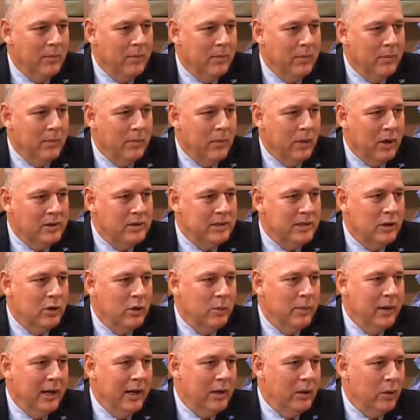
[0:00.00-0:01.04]
Montego
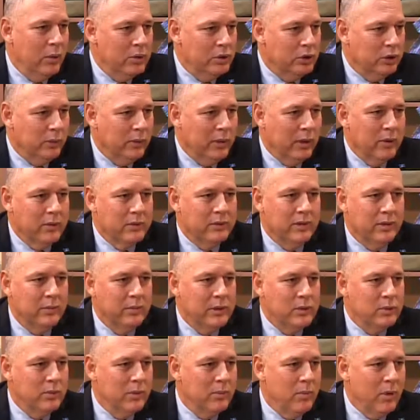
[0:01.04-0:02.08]
Bay and Ocho Rios, and
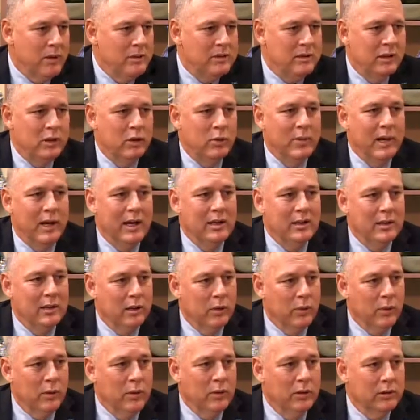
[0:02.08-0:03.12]
between Montego Bay and
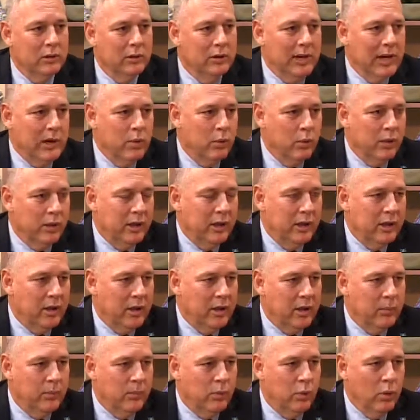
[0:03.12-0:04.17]
Negril, and they're now working
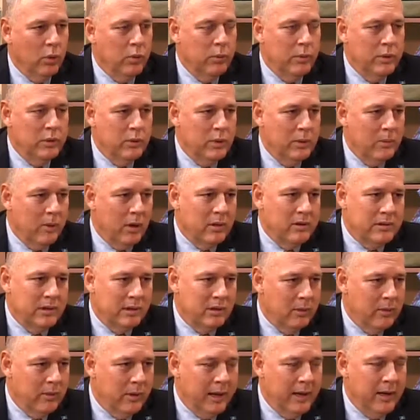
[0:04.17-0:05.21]
on a road between
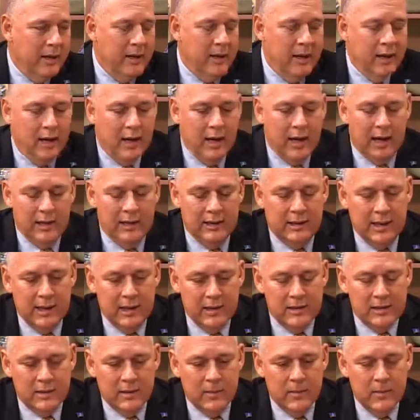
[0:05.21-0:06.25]
Montego Bay and
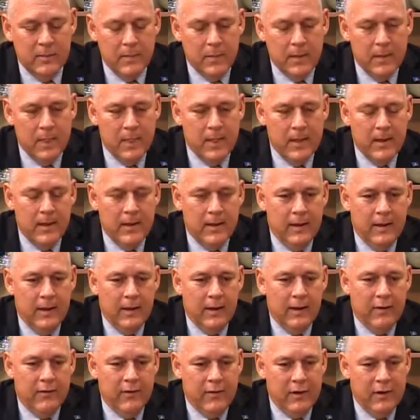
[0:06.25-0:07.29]
Kingston,
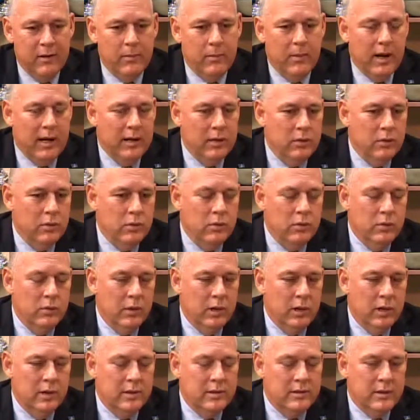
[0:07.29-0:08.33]
a friend of mine who
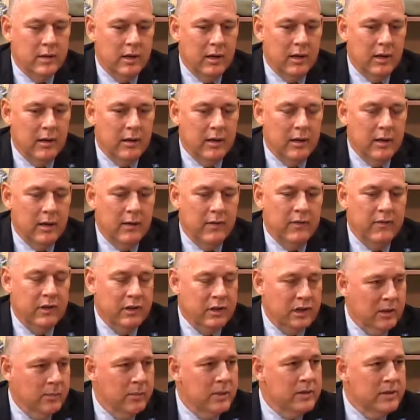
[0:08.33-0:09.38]
is in a
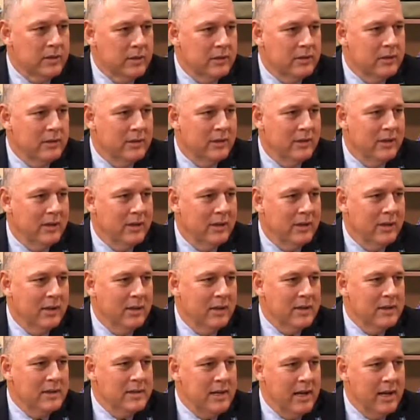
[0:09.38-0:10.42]
fishing business
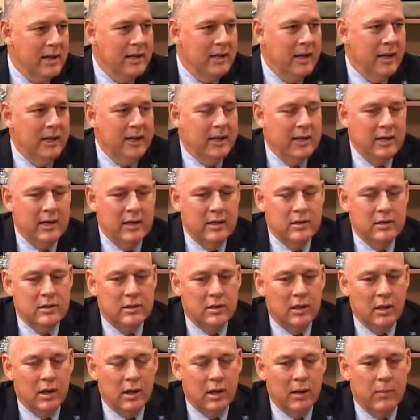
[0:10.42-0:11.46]
said that his
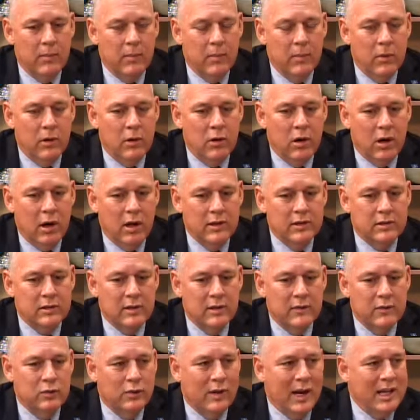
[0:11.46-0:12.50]
cost
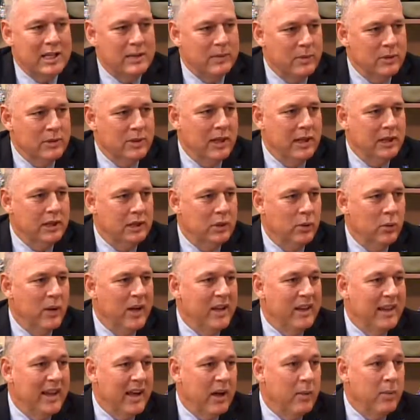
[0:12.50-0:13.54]
of transportation
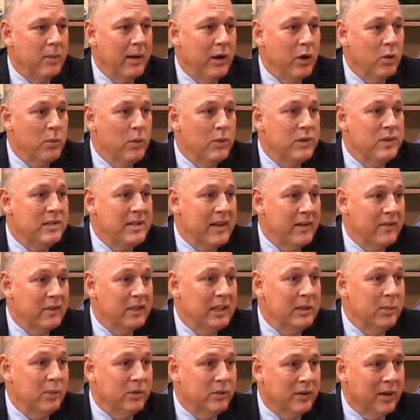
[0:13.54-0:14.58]
went down by almost
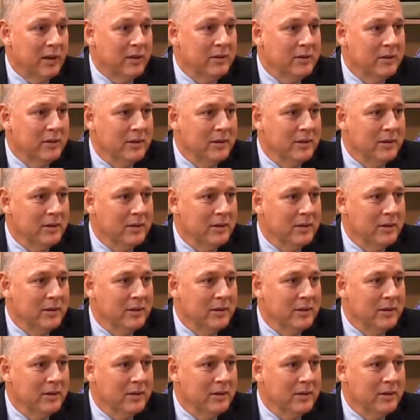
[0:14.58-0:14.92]
70%,